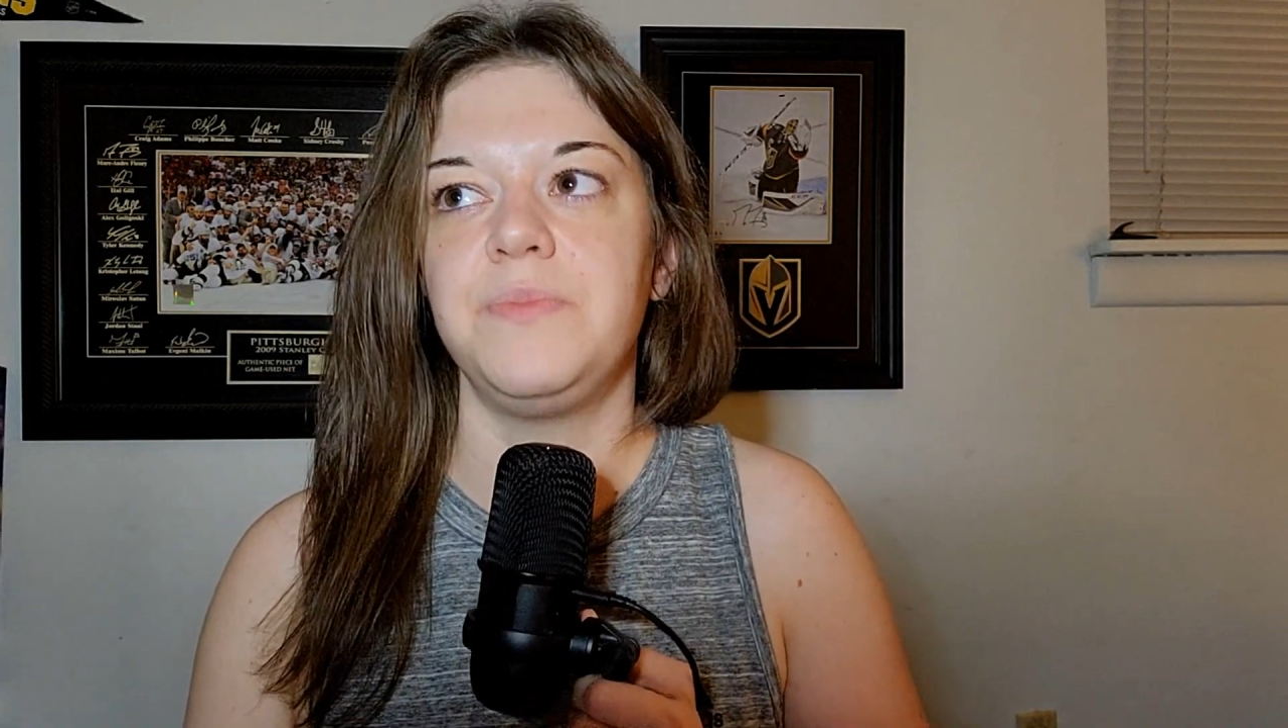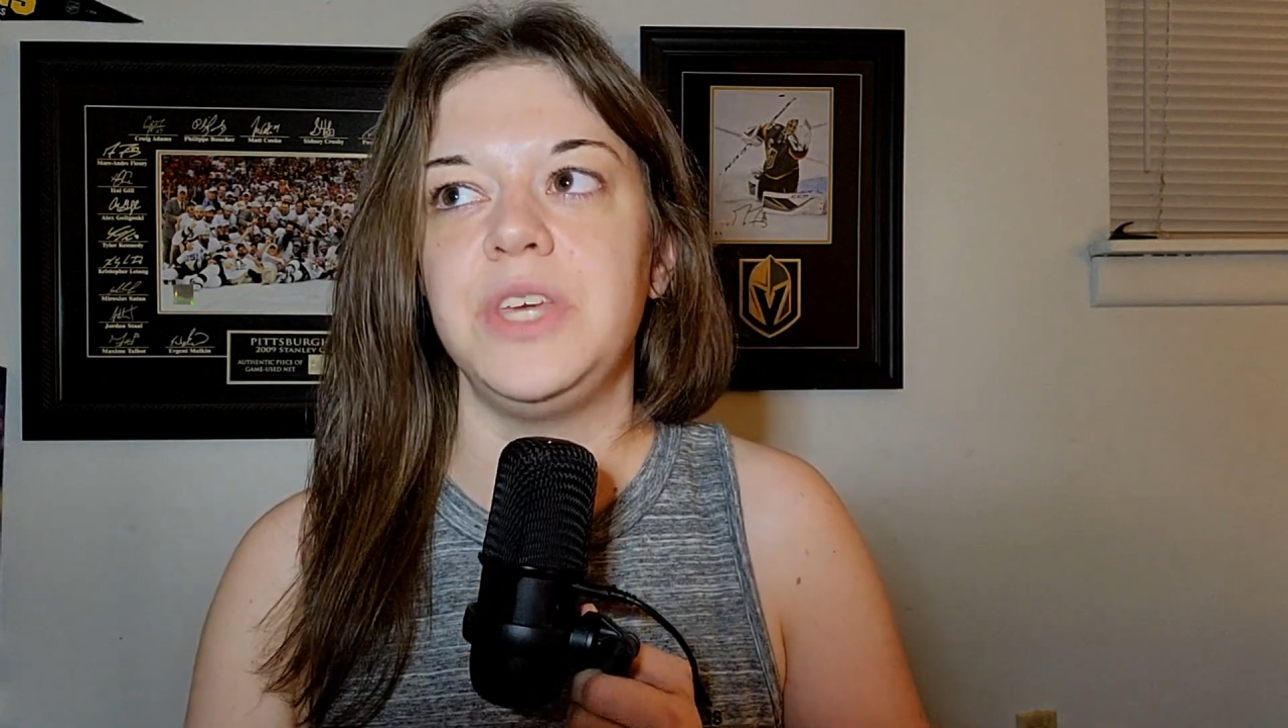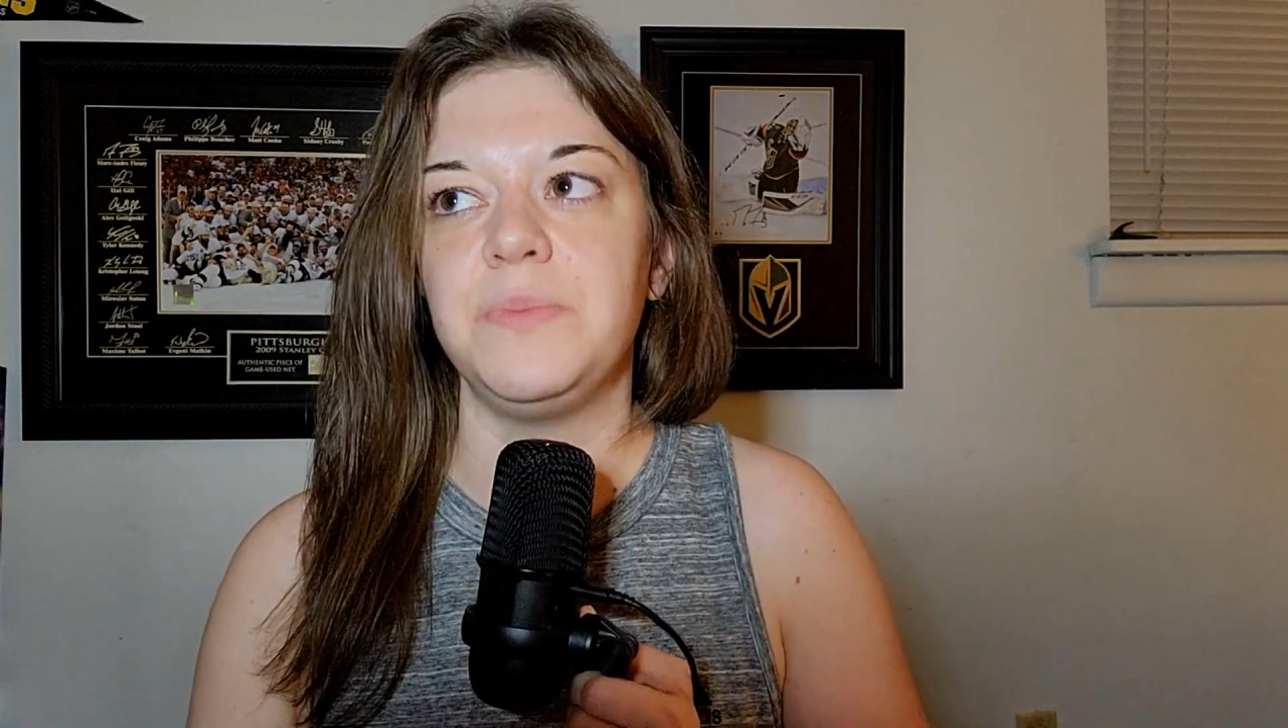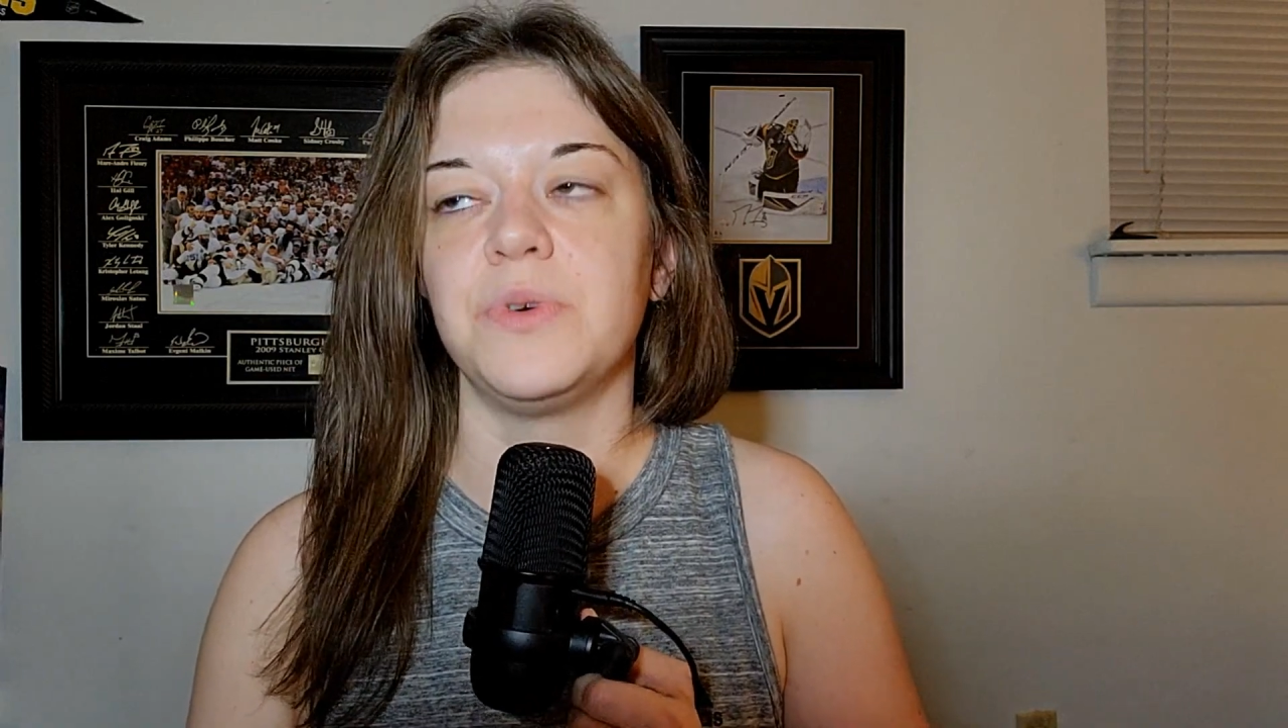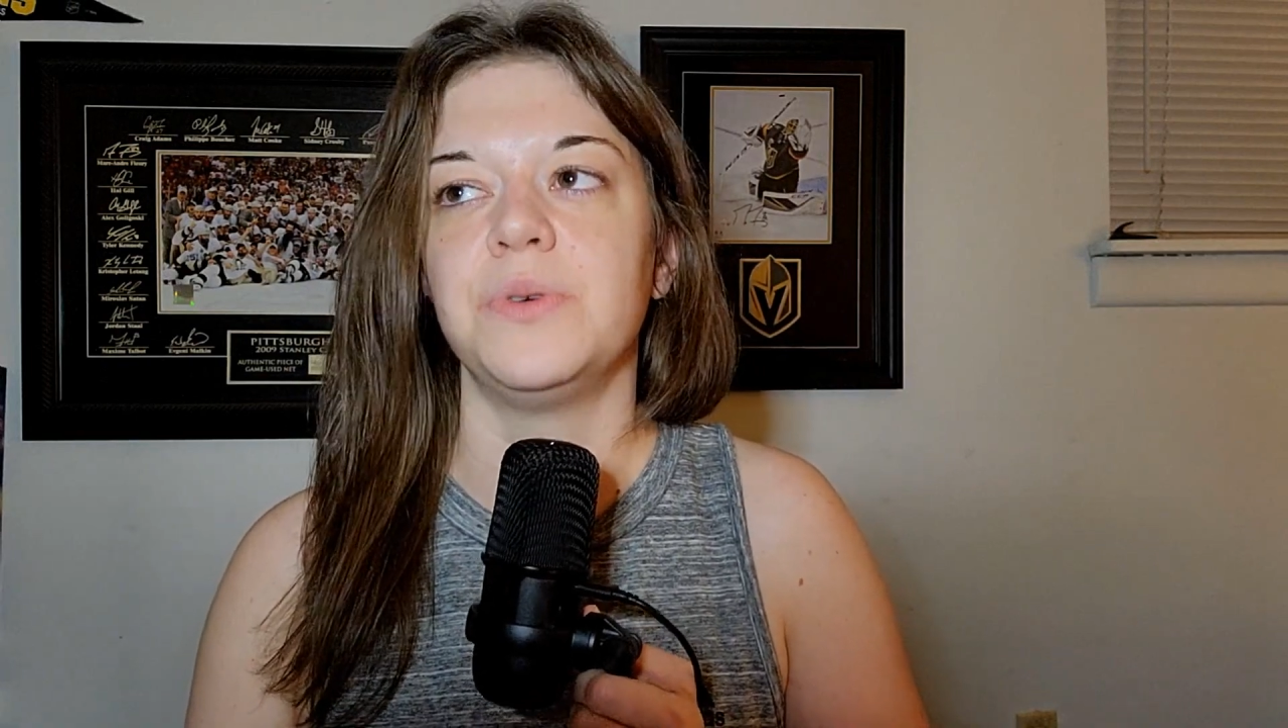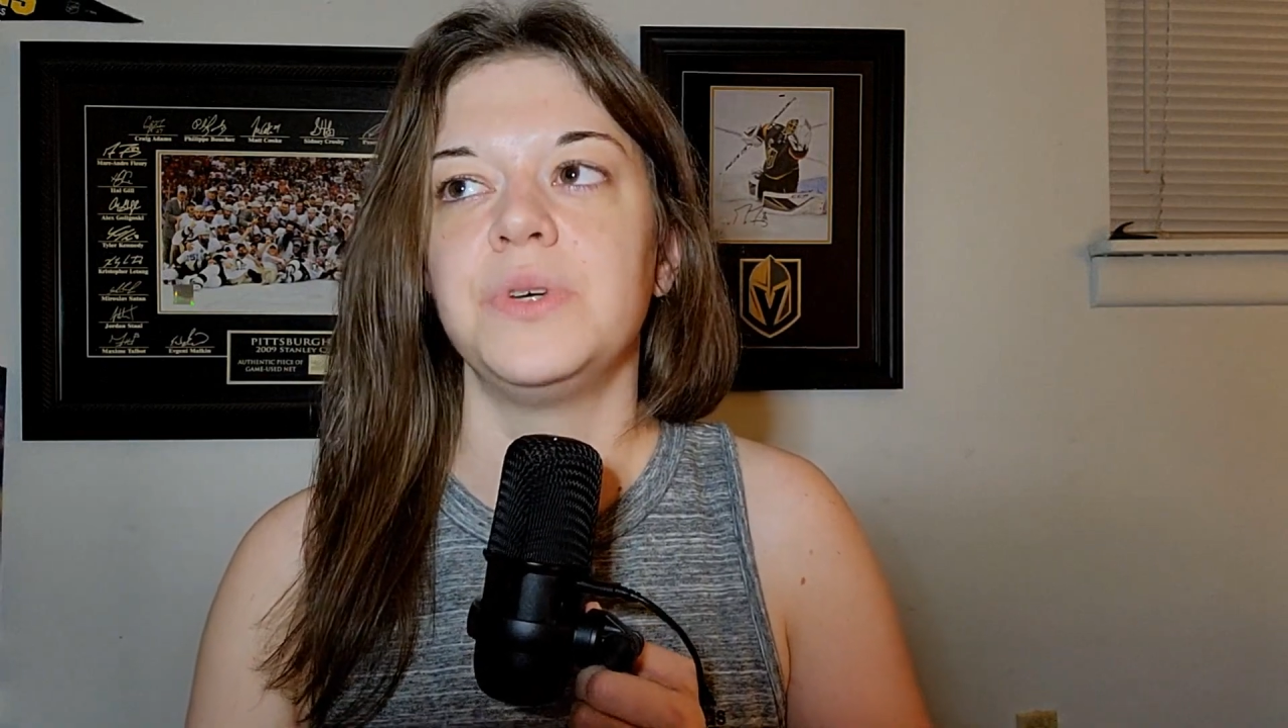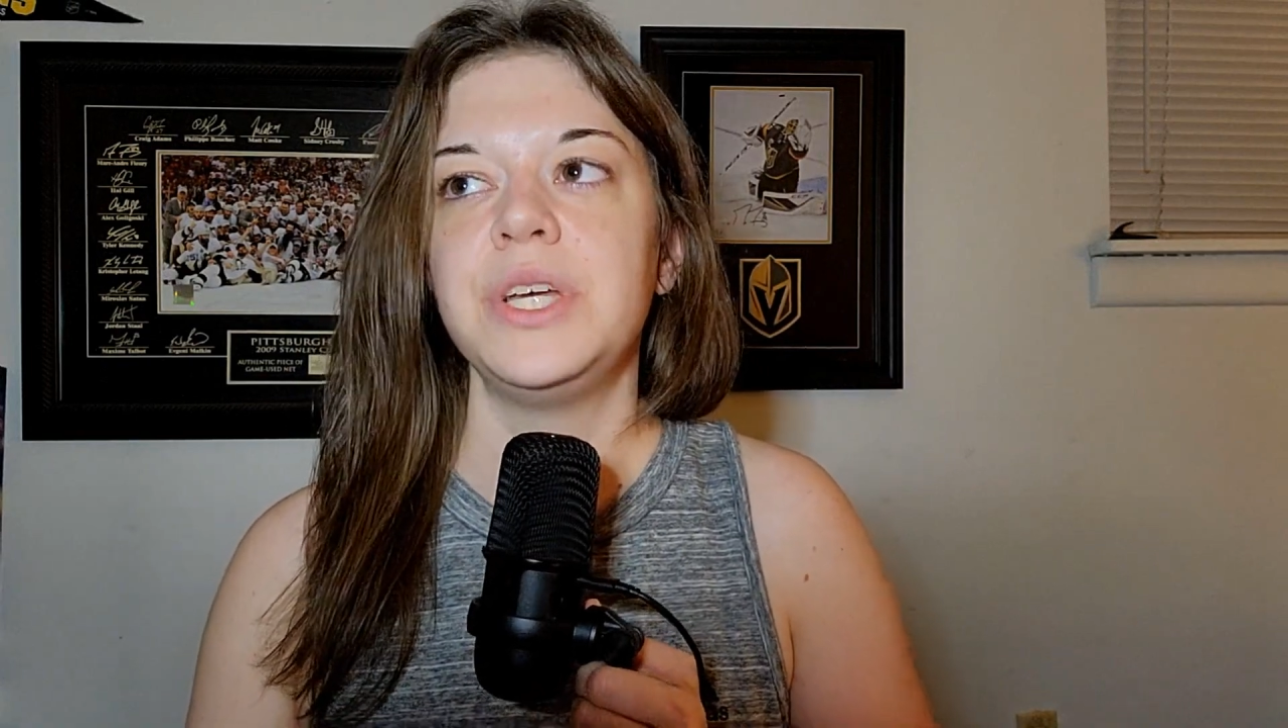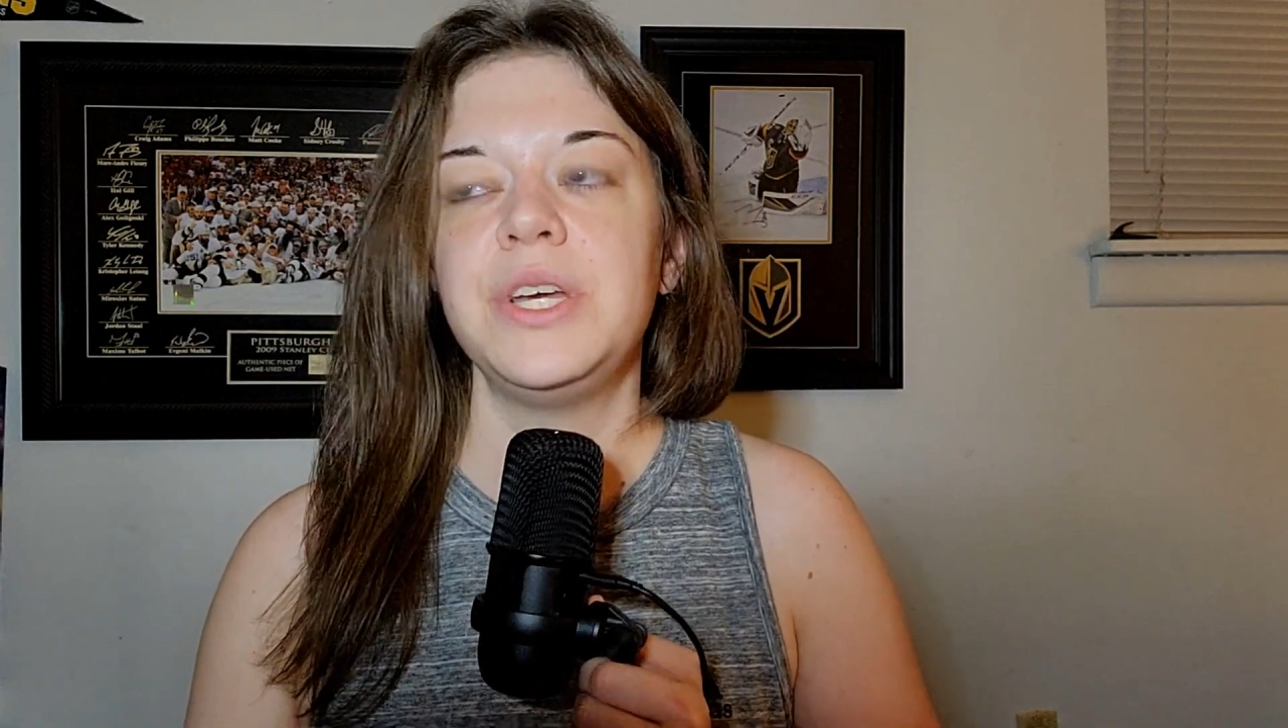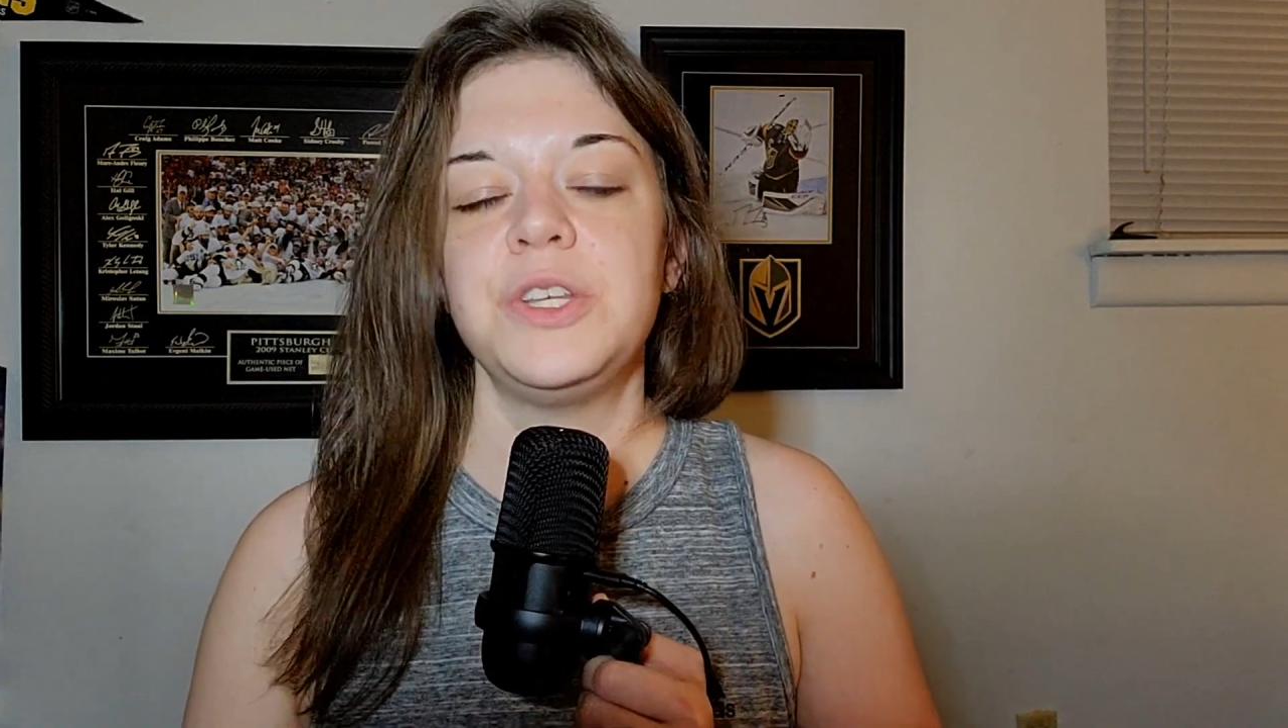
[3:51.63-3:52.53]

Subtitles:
people